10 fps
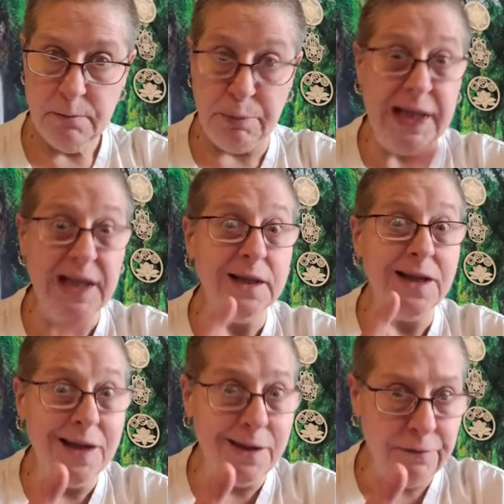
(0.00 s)

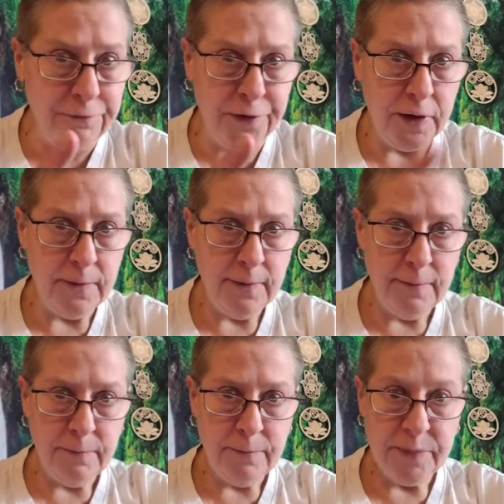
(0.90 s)
Believe
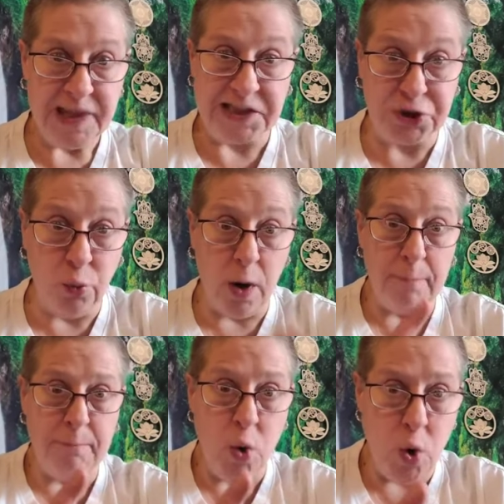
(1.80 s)
that you are
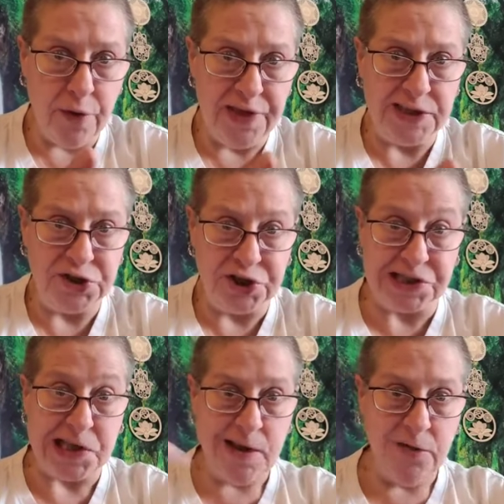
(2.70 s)
more than
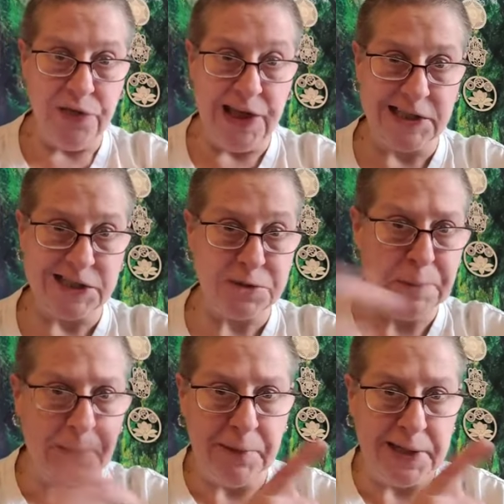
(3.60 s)
just the
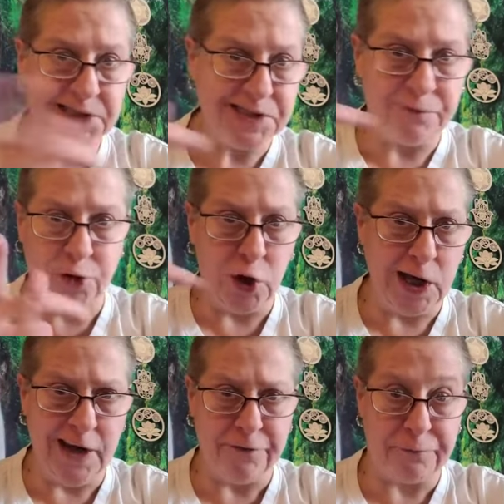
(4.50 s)
experience of your
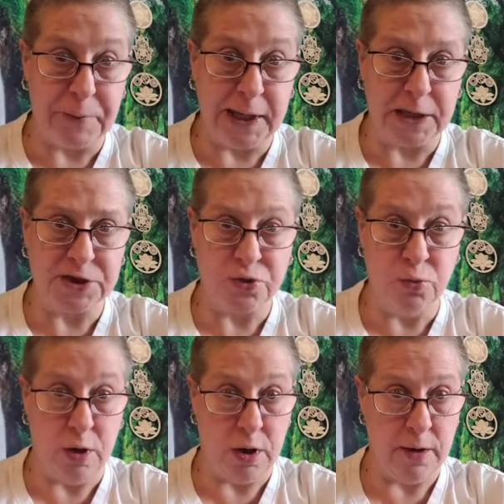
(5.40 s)
life, because
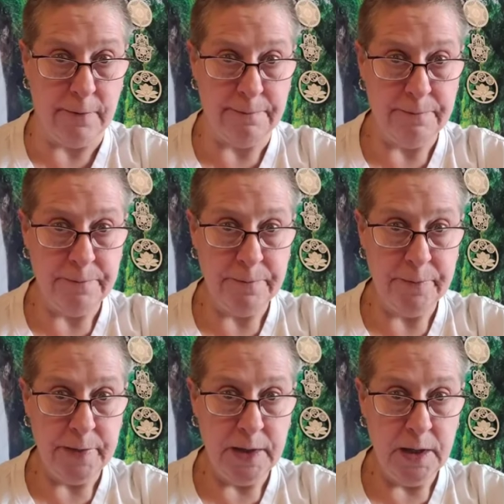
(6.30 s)
you are.
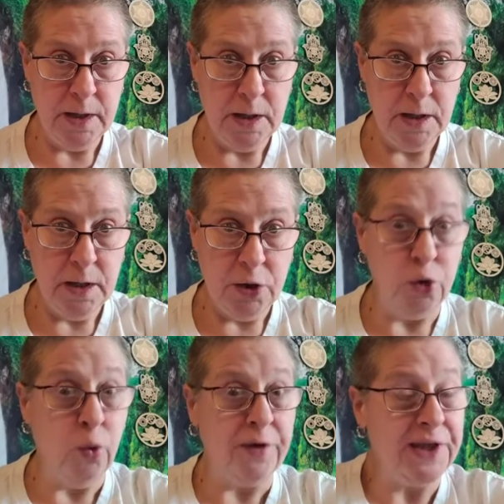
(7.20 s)

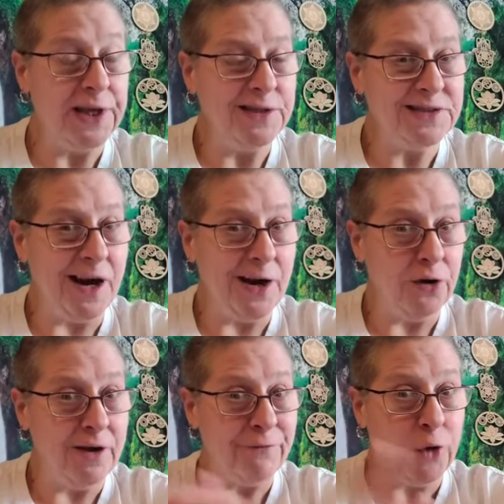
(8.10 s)
You are the
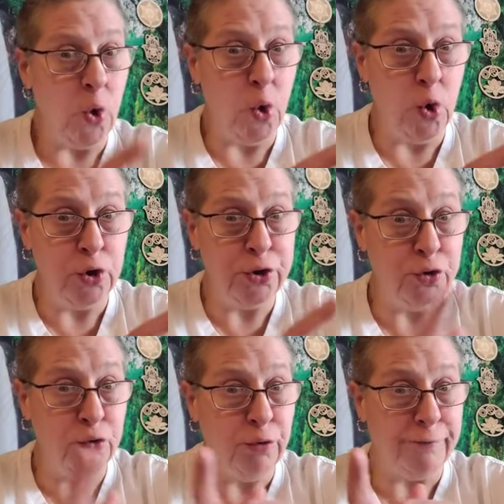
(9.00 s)
entirety of the whole
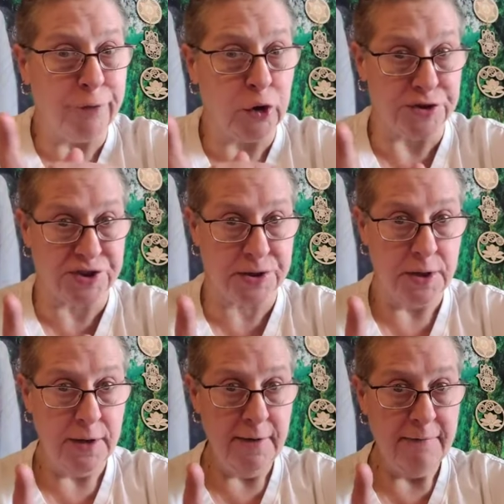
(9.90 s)
universe
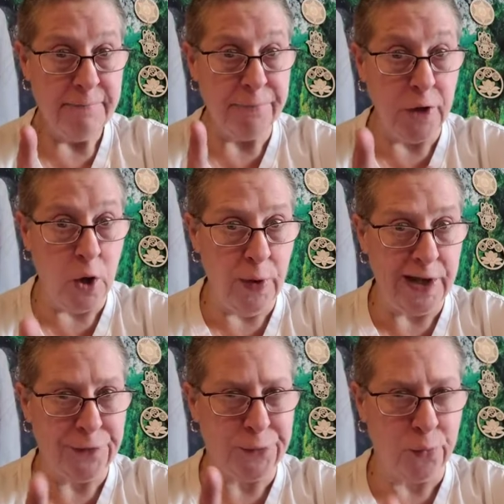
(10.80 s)

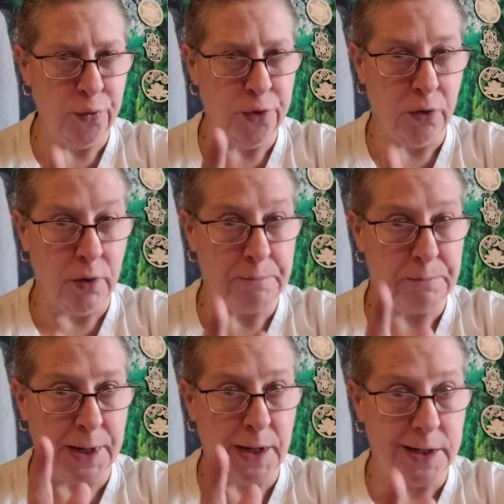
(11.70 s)
flowing through your
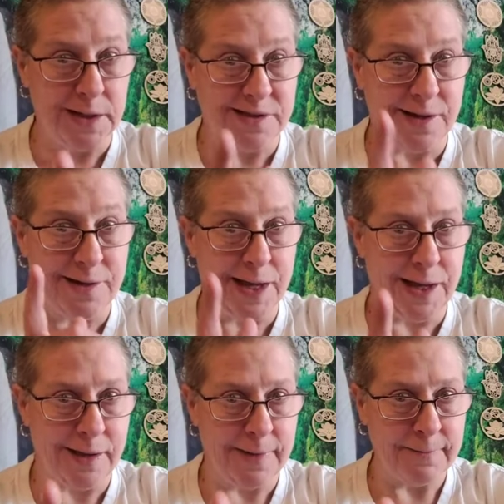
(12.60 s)
body
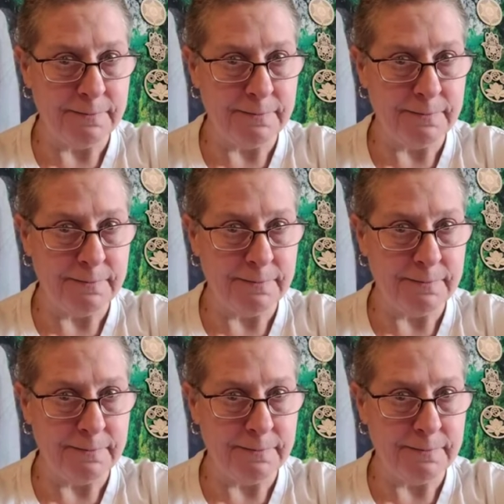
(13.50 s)
today.